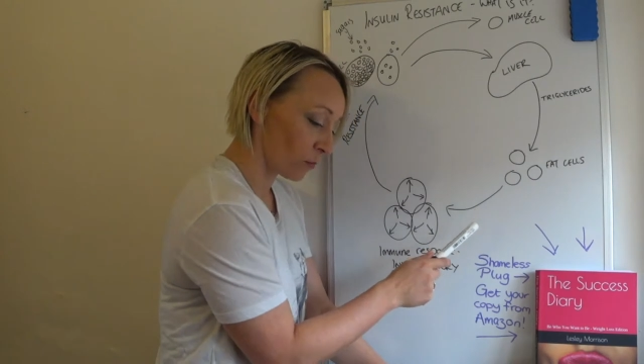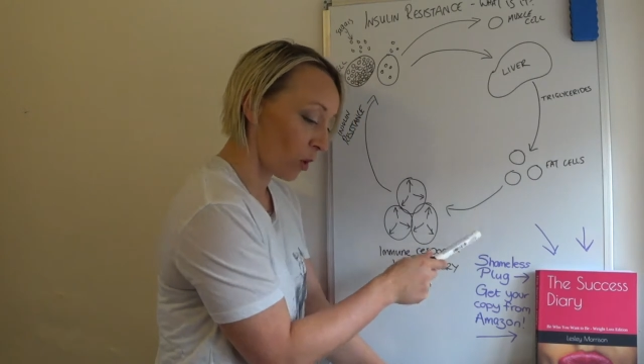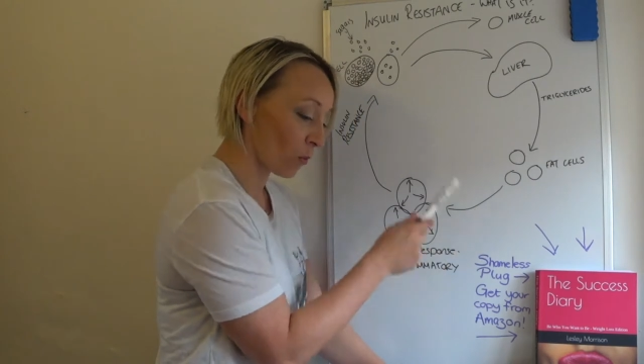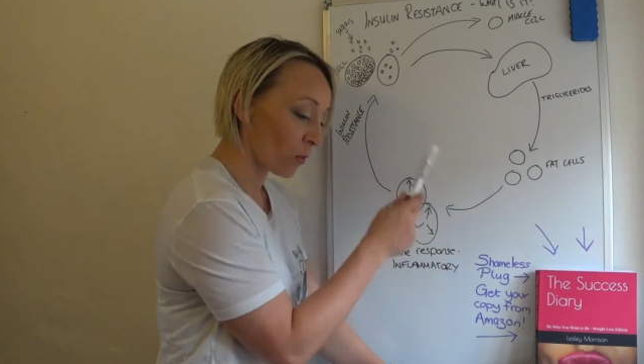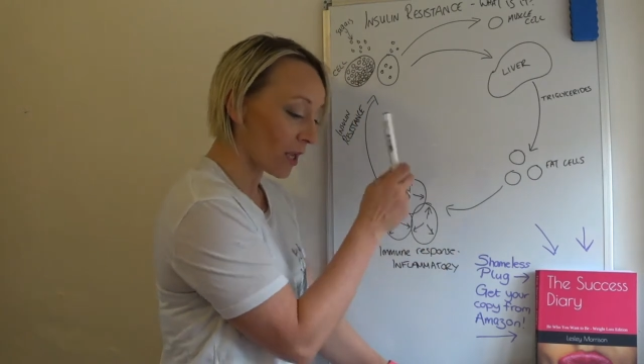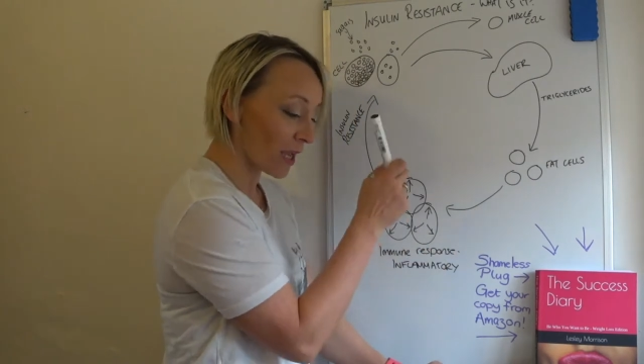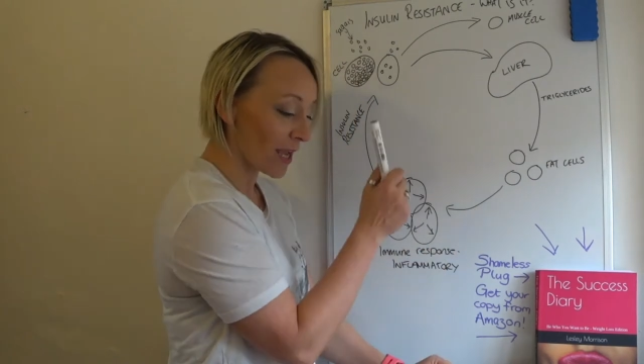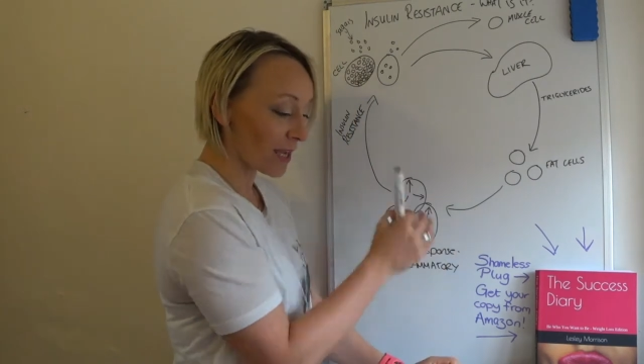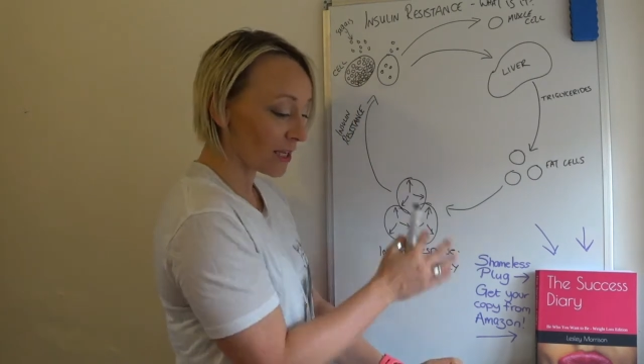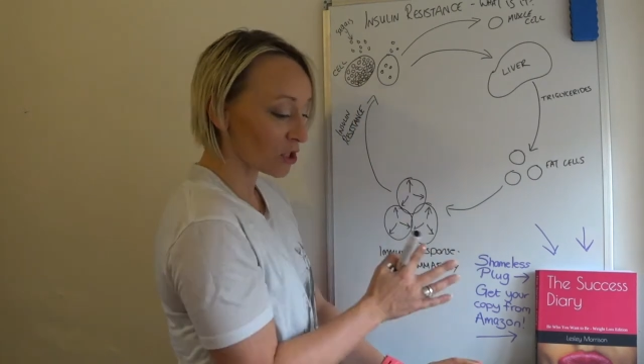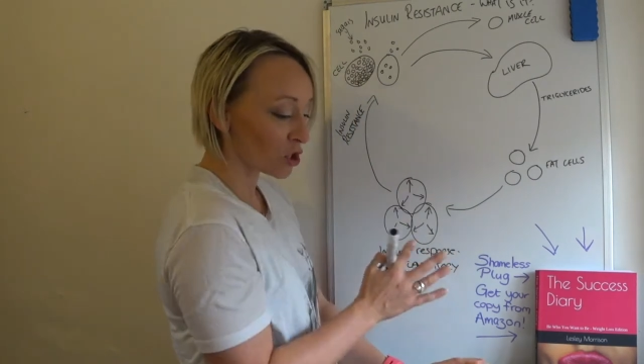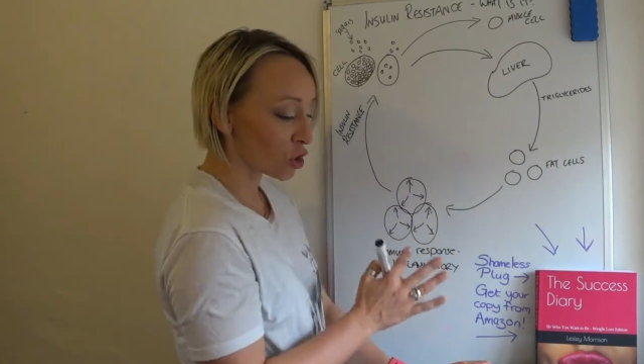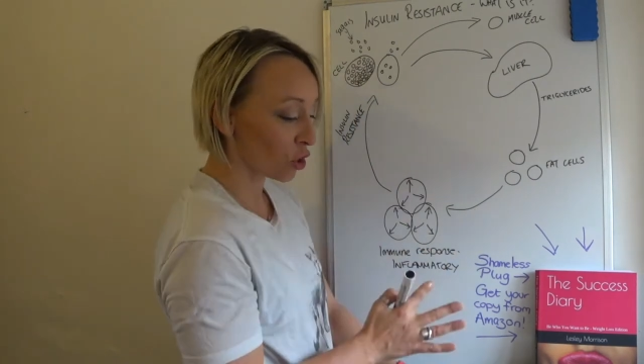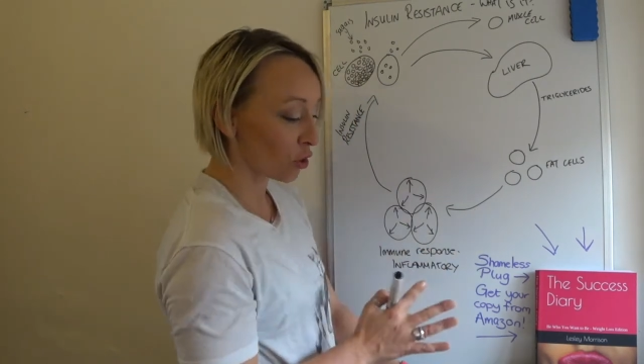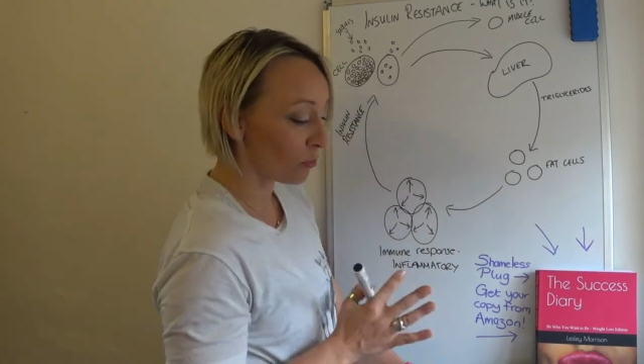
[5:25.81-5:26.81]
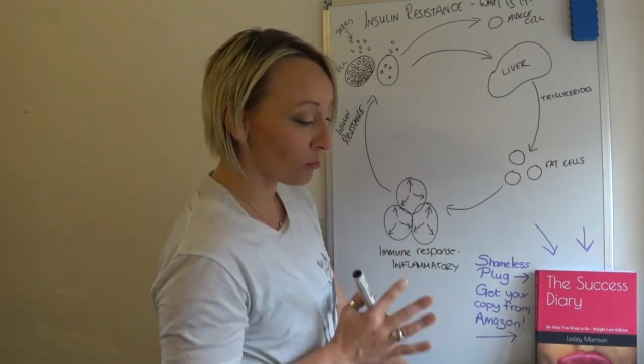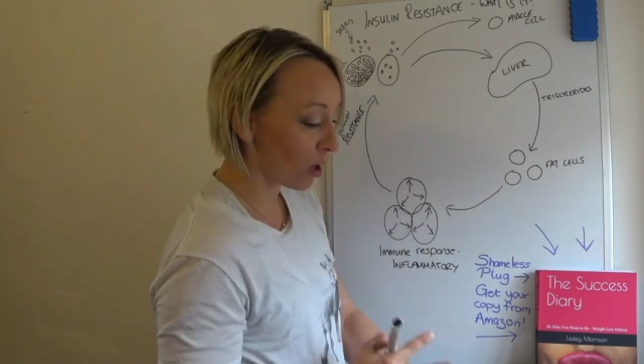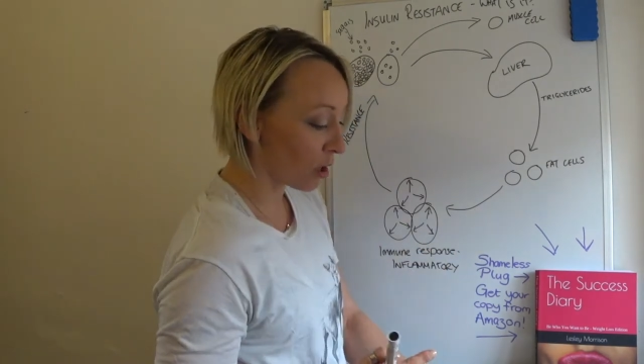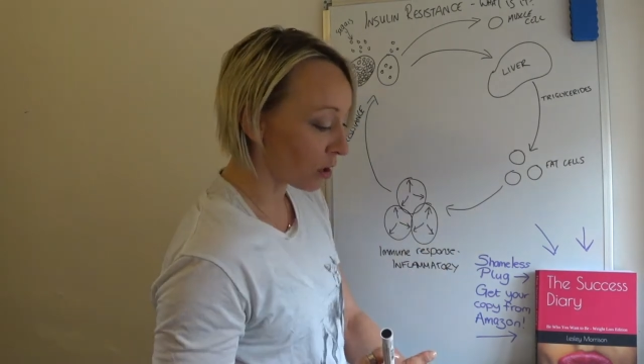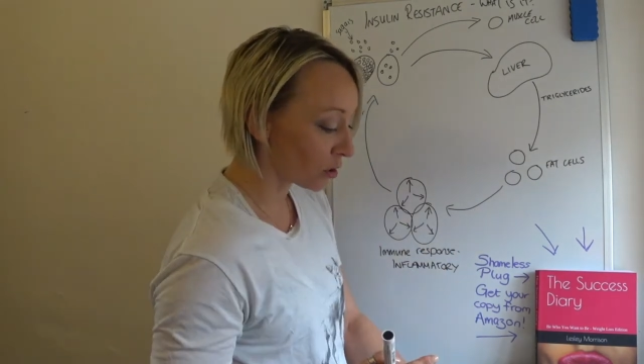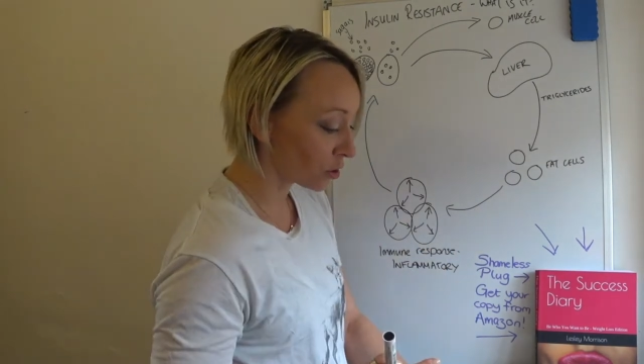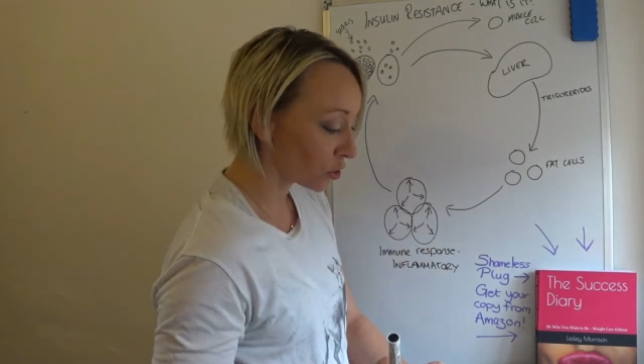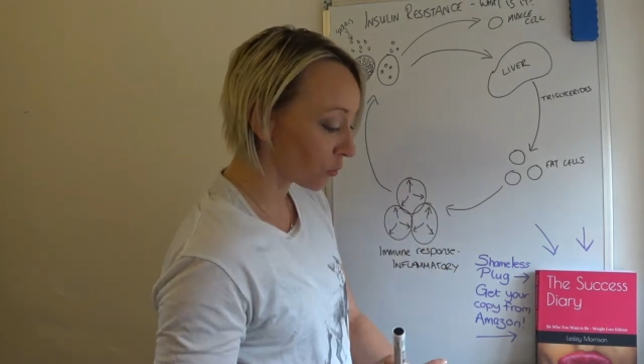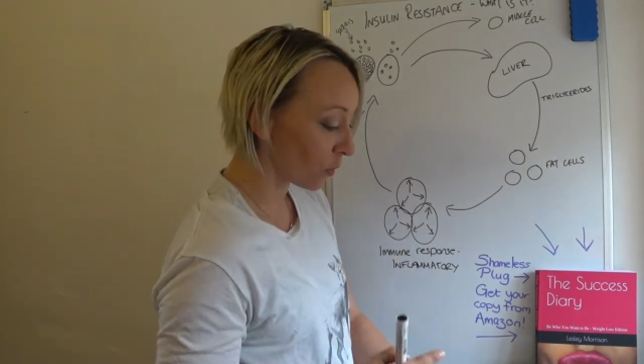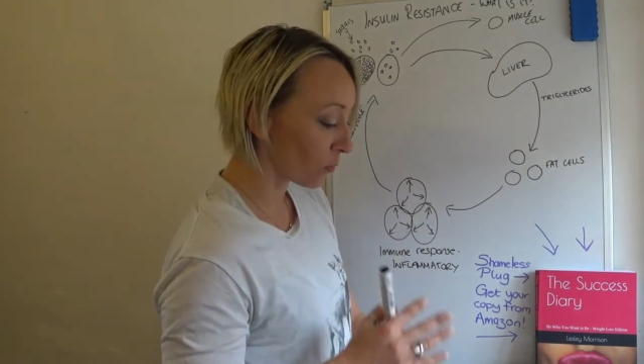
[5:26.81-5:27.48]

when we eat too much,